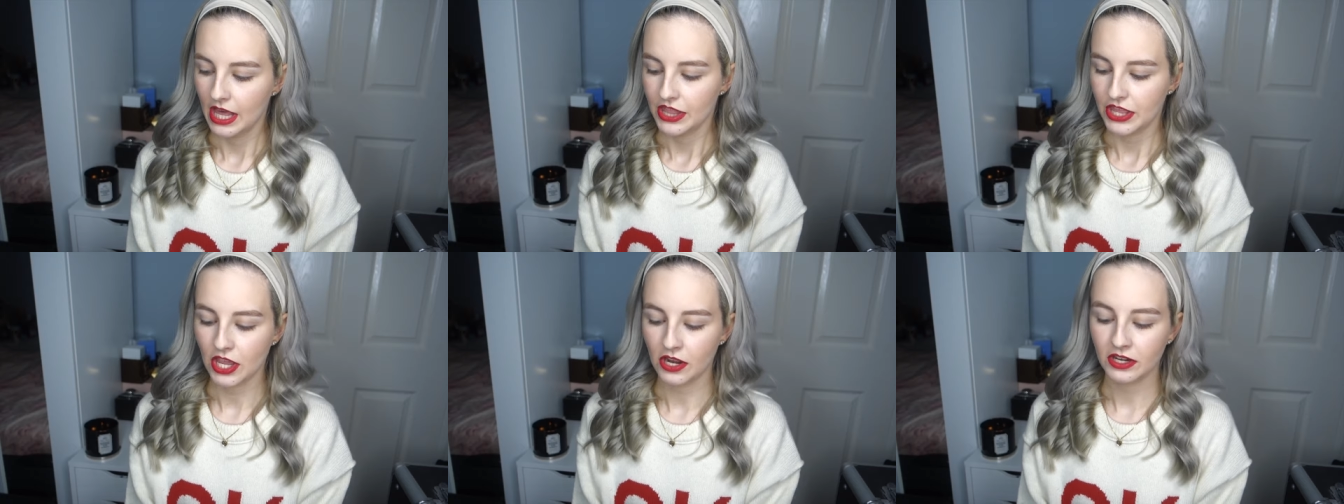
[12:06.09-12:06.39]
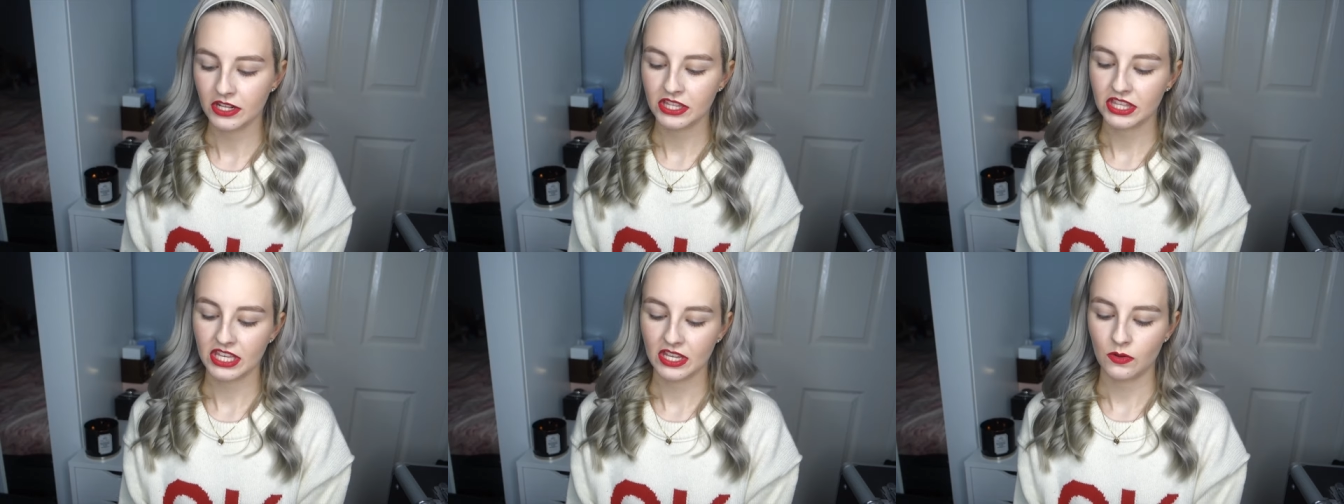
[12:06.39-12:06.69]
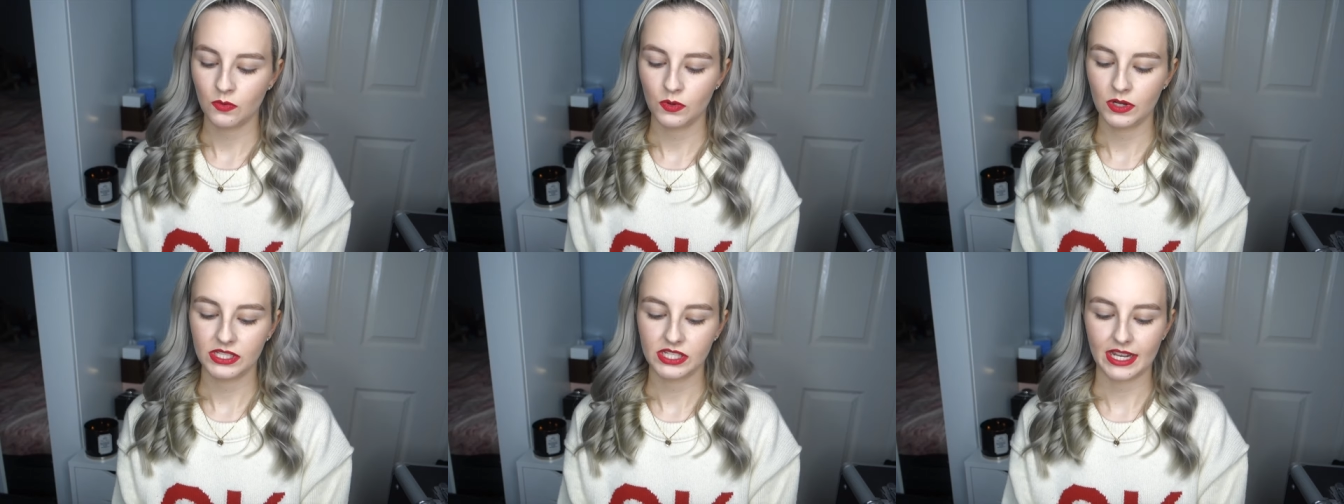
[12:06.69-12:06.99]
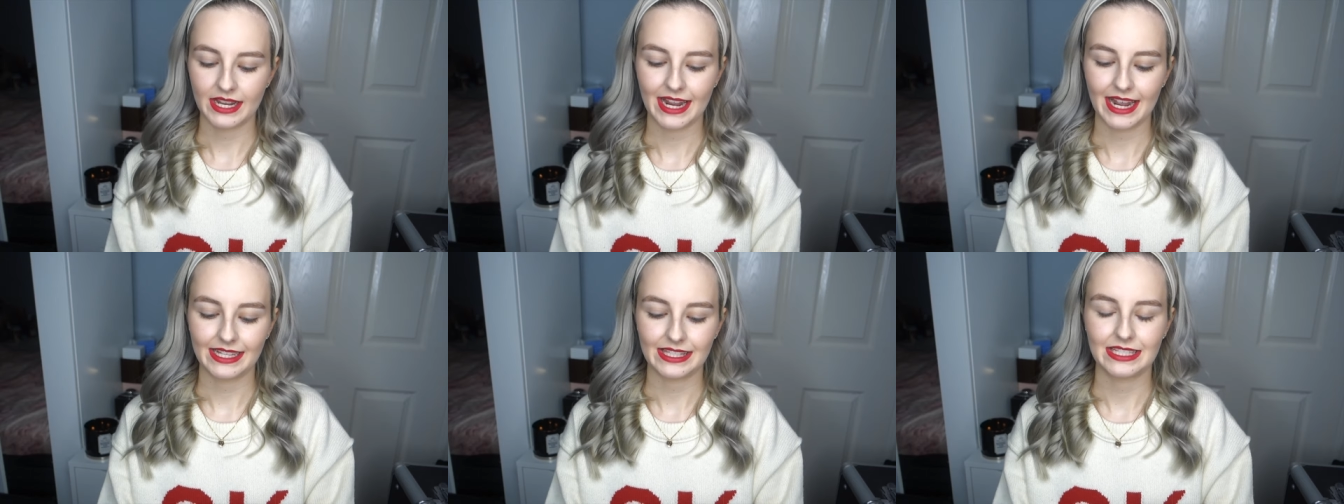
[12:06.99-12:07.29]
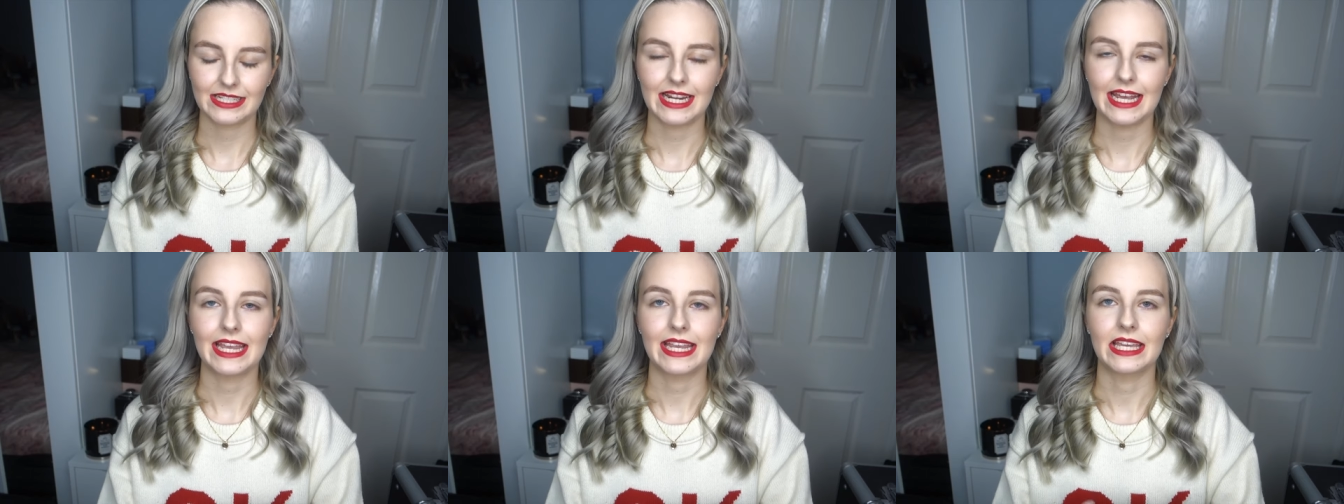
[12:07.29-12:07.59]
The only thing was I had
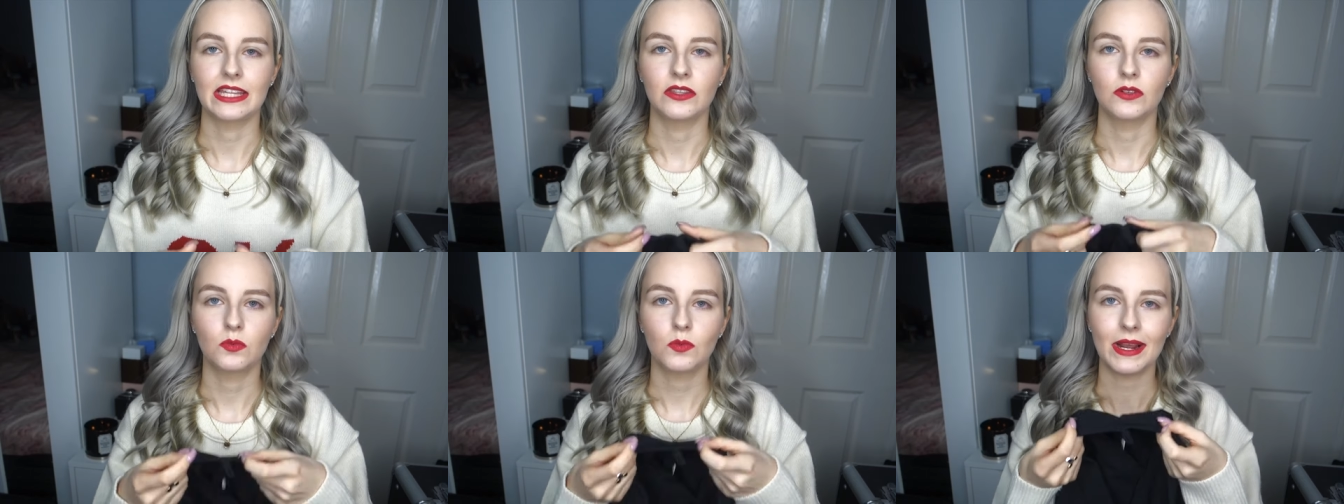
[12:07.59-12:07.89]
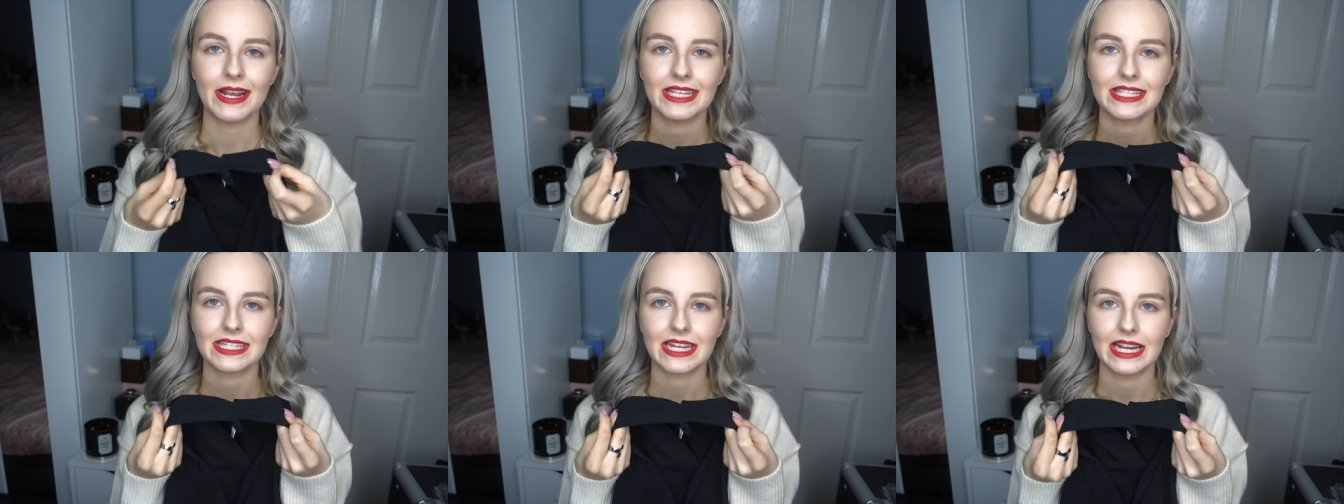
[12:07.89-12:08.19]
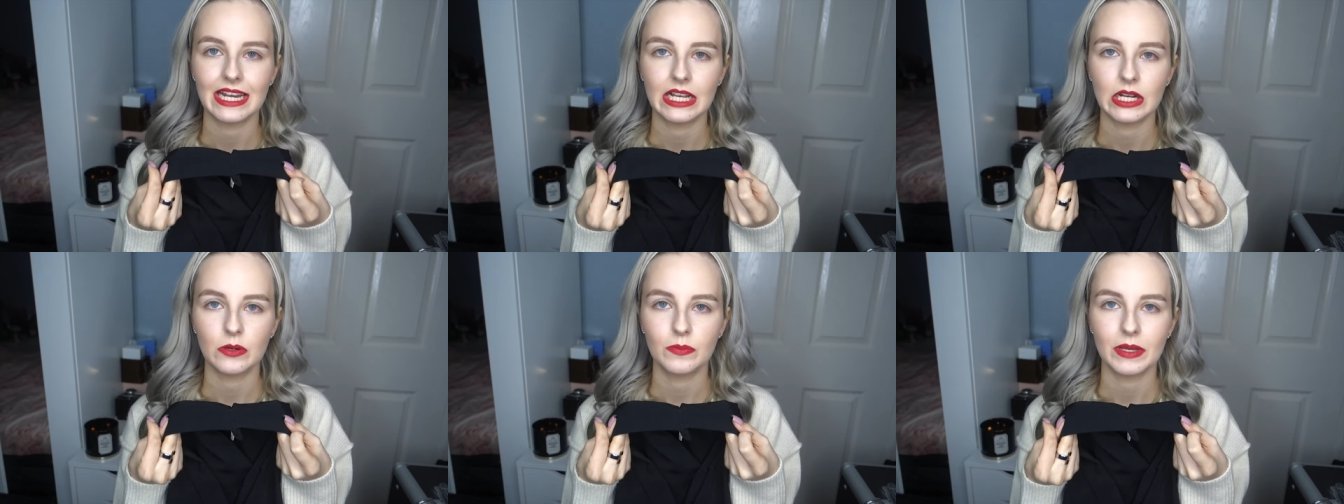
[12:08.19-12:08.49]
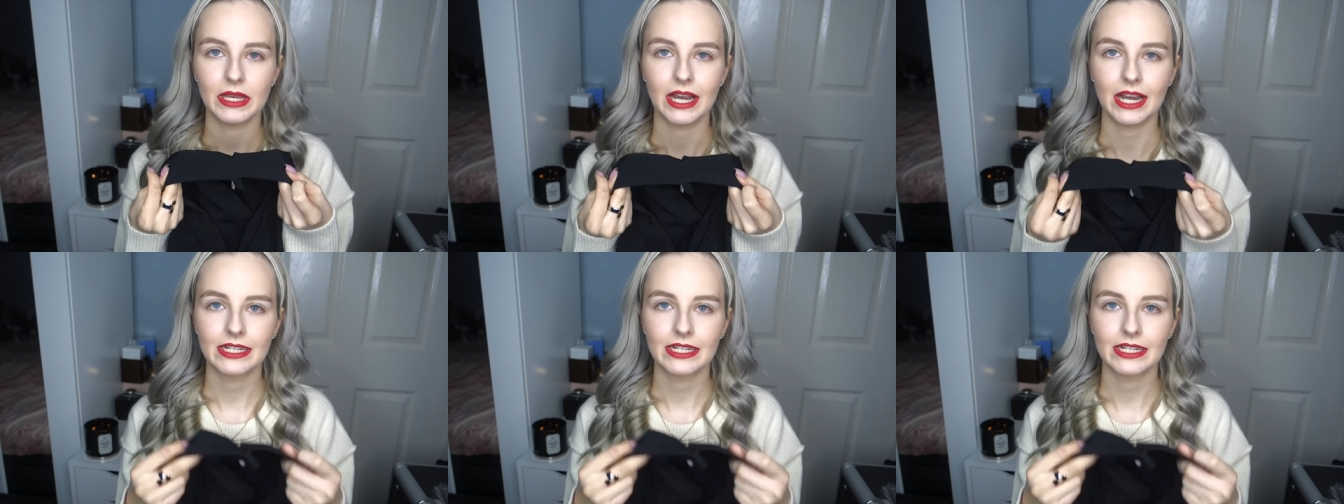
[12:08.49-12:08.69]
to take in the waist a little bit.